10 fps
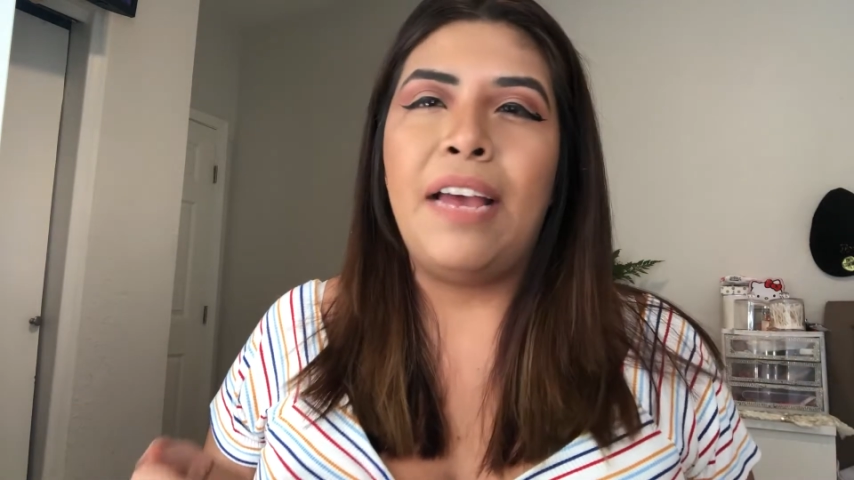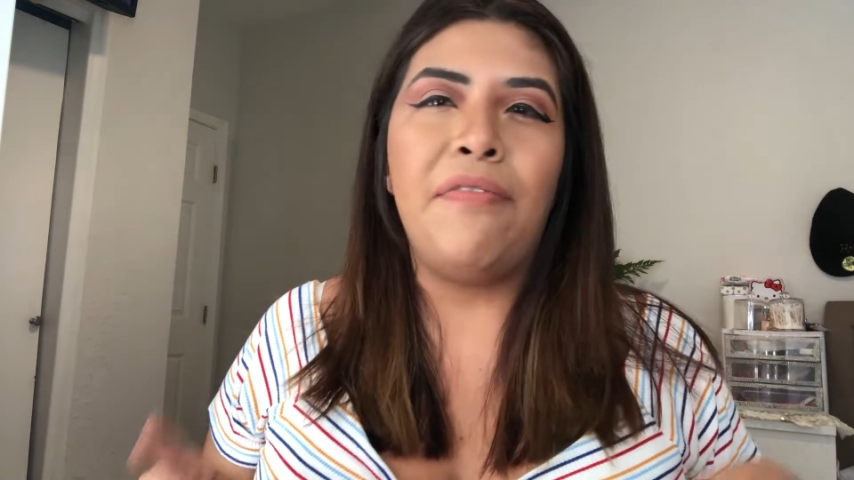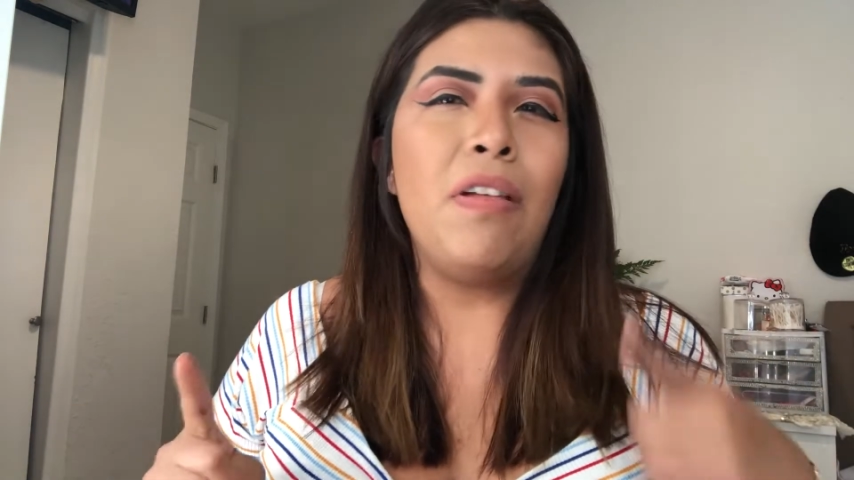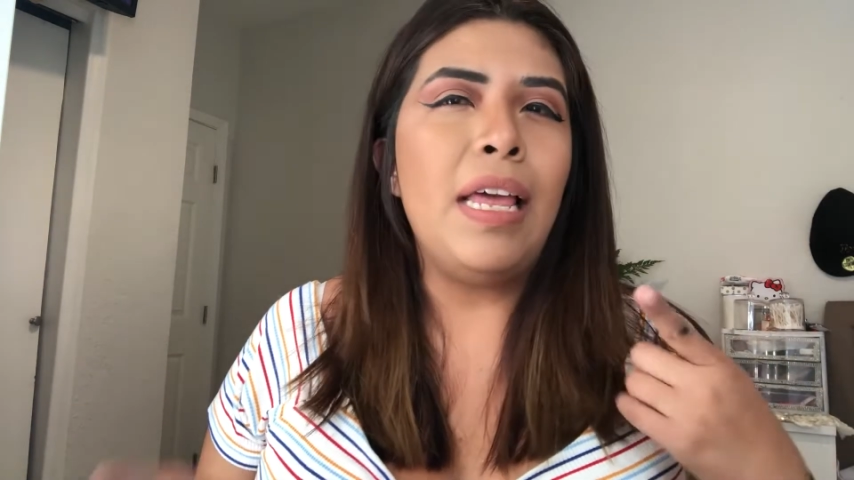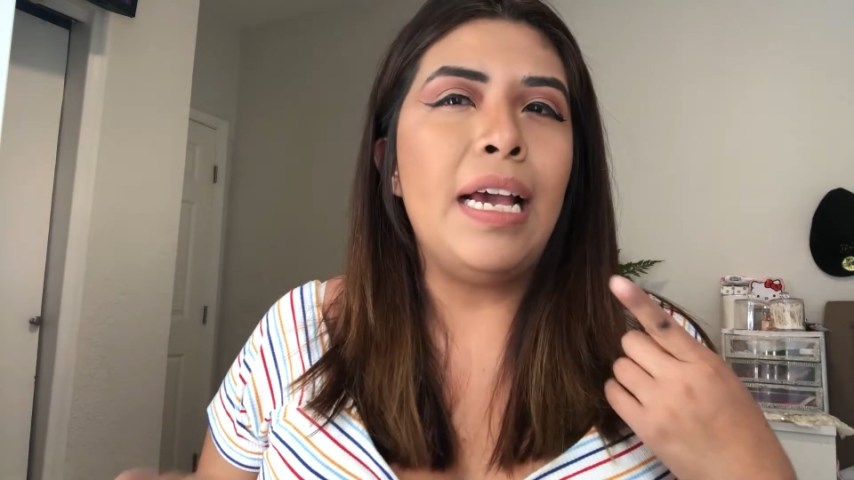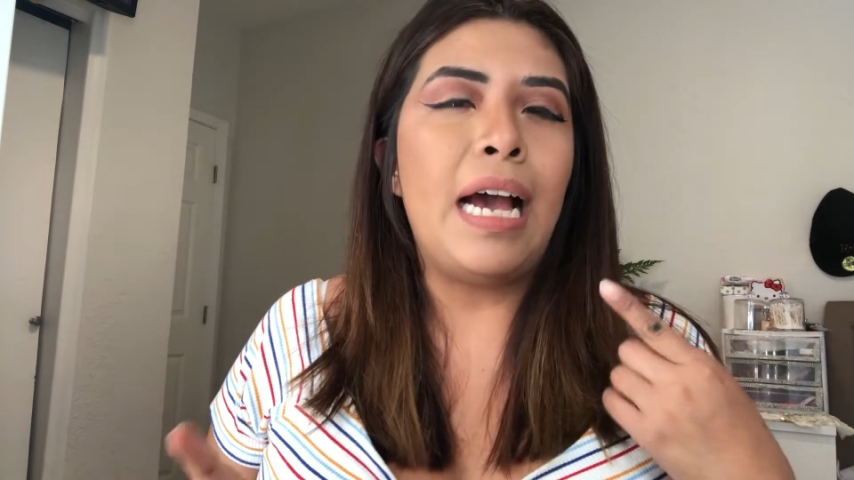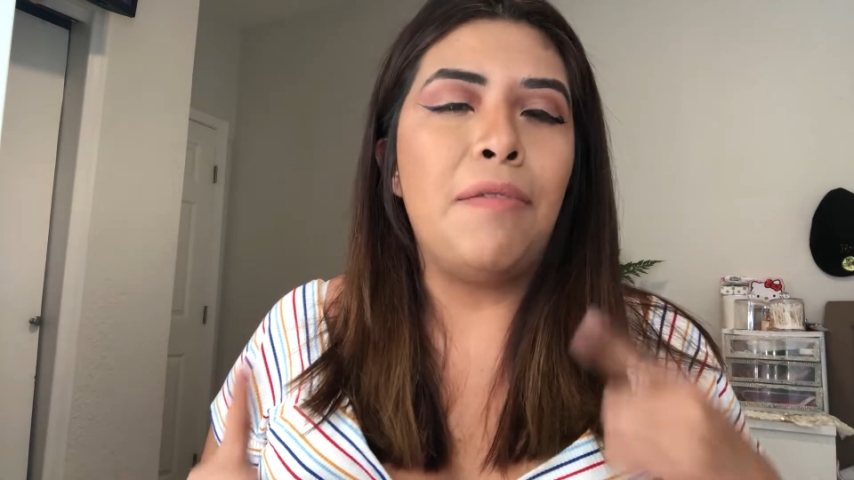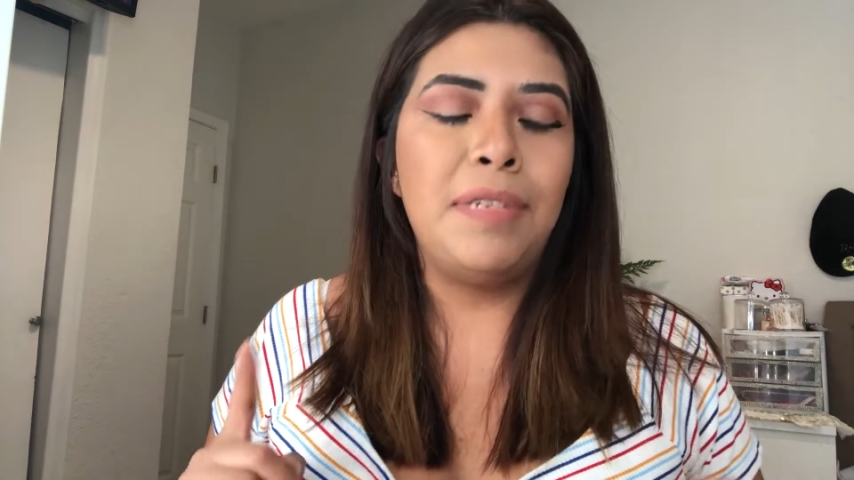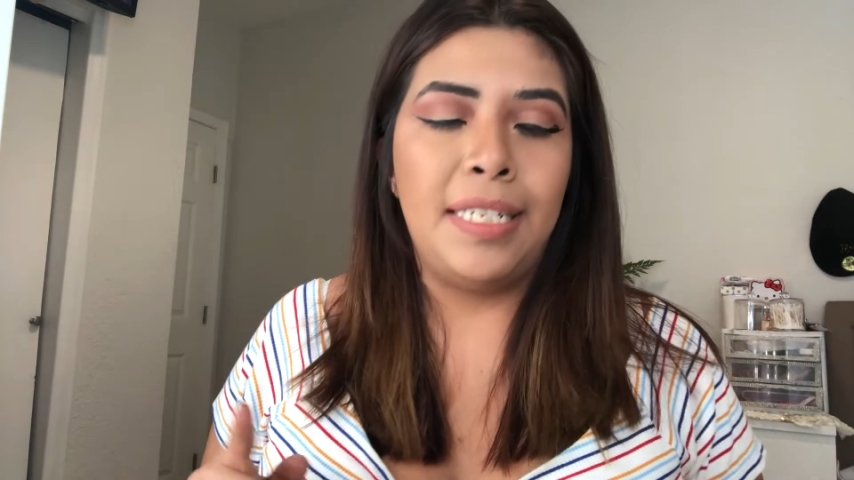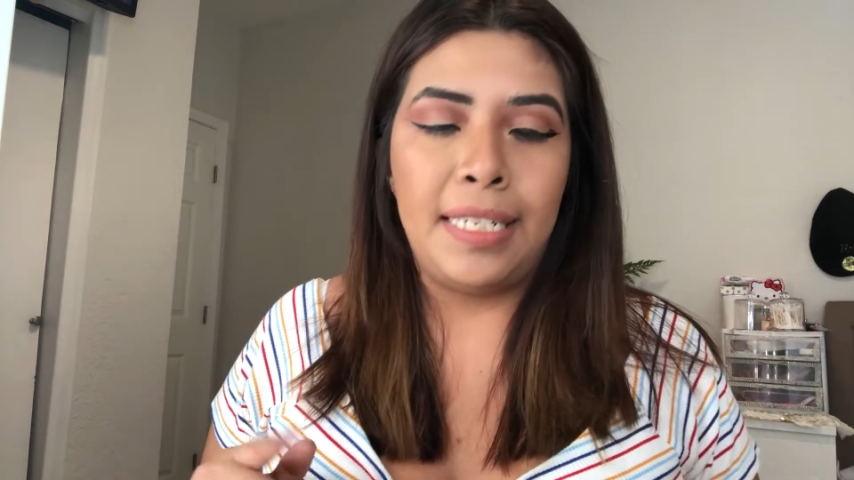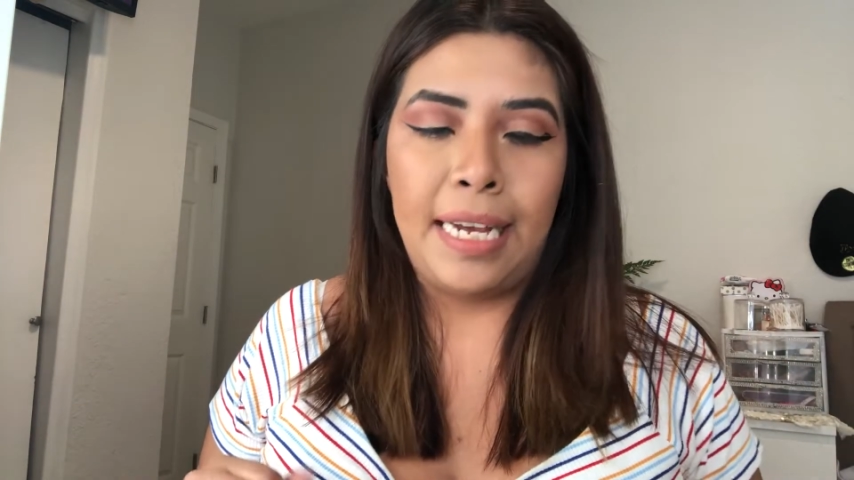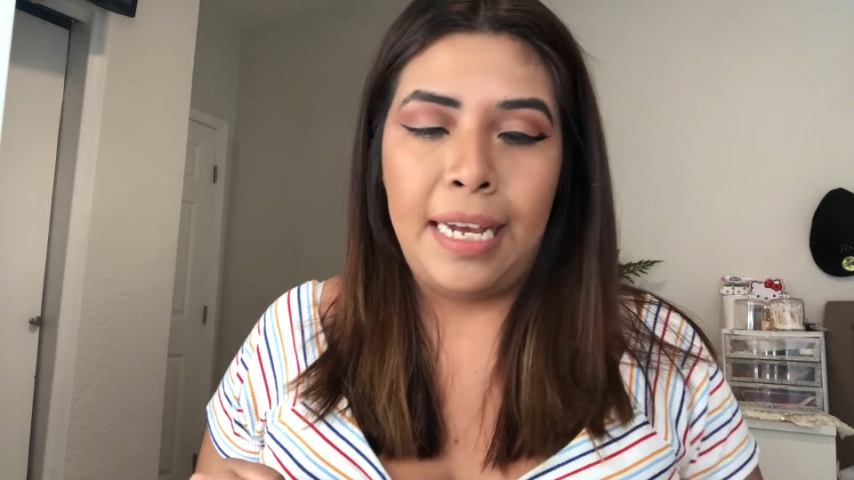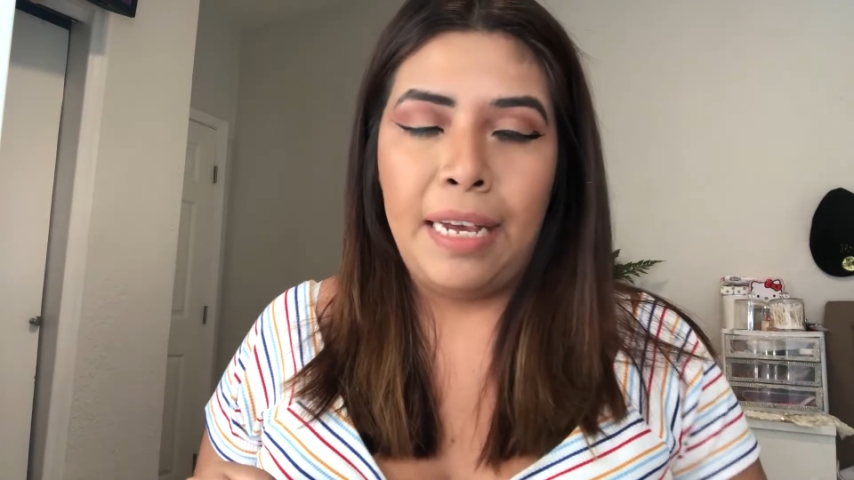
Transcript: I feel like I would say